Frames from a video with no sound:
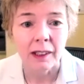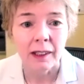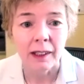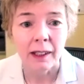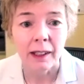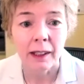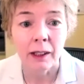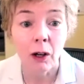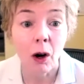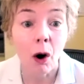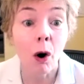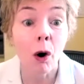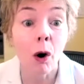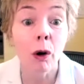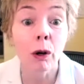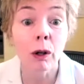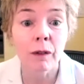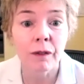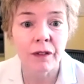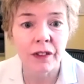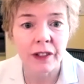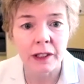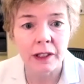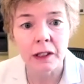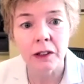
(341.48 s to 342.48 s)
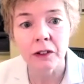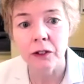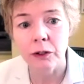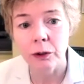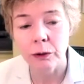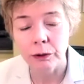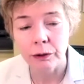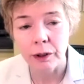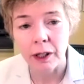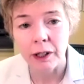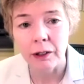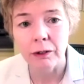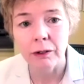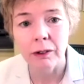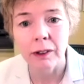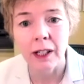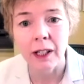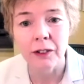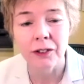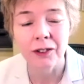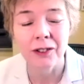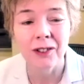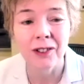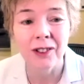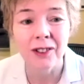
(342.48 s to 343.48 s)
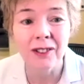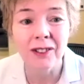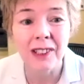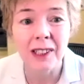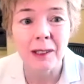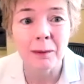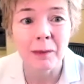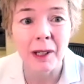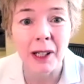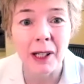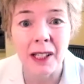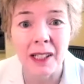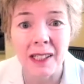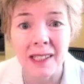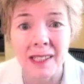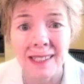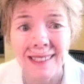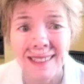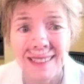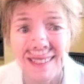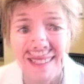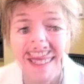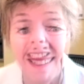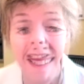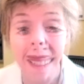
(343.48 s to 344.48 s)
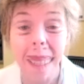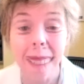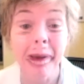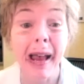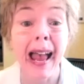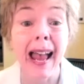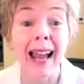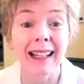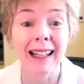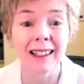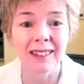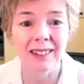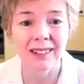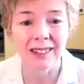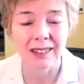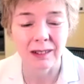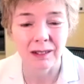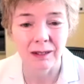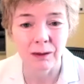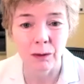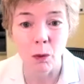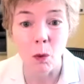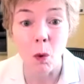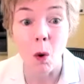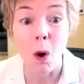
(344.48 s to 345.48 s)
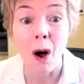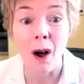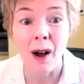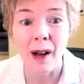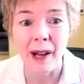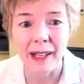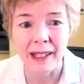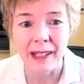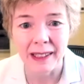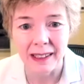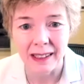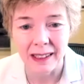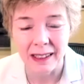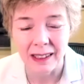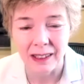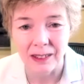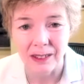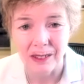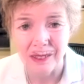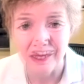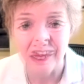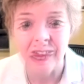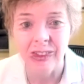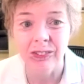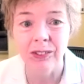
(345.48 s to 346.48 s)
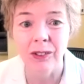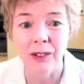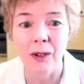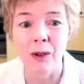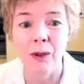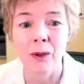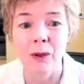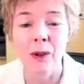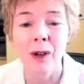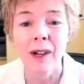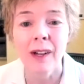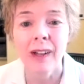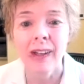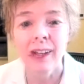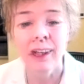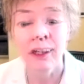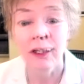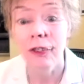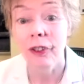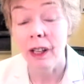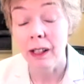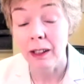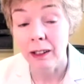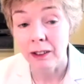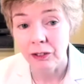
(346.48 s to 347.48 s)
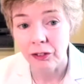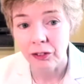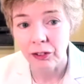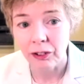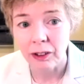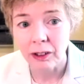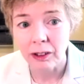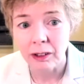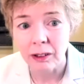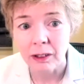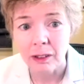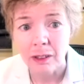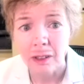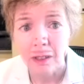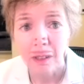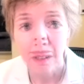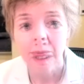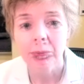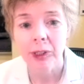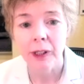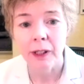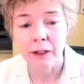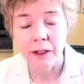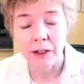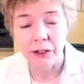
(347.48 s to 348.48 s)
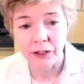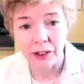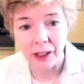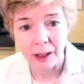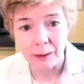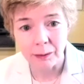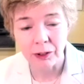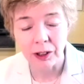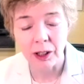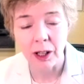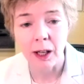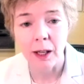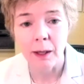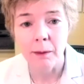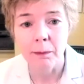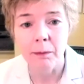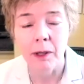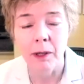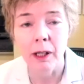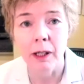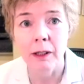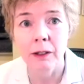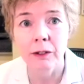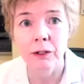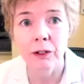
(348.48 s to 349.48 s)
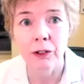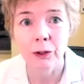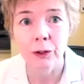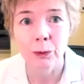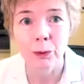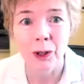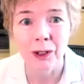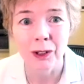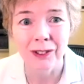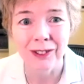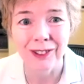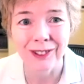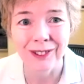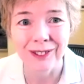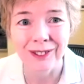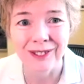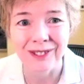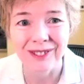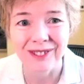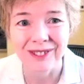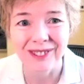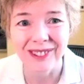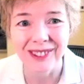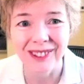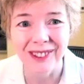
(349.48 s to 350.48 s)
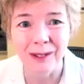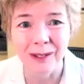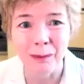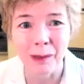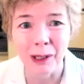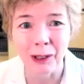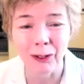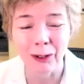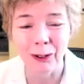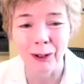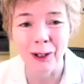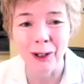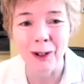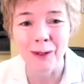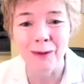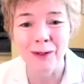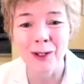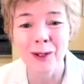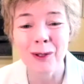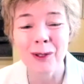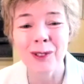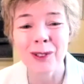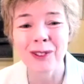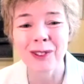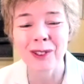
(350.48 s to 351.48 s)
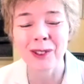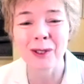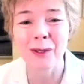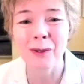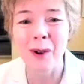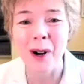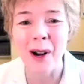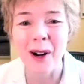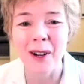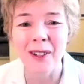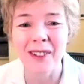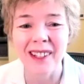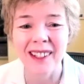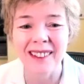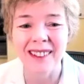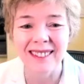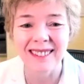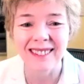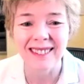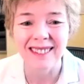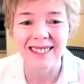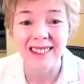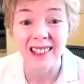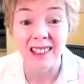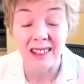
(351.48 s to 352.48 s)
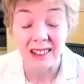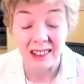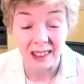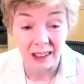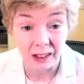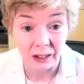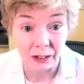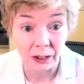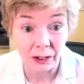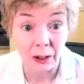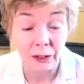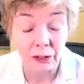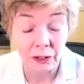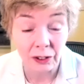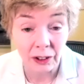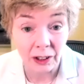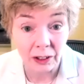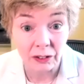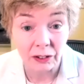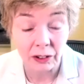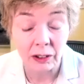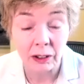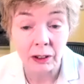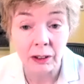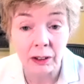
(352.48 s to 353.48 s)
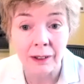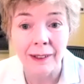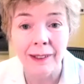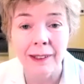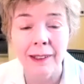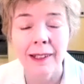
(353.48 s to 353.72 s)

And all of these, to a greater or lesser degree, may impact why it's so challenging. But at the same time, I just want to you know, make sure our viewers are aware that that things are changing.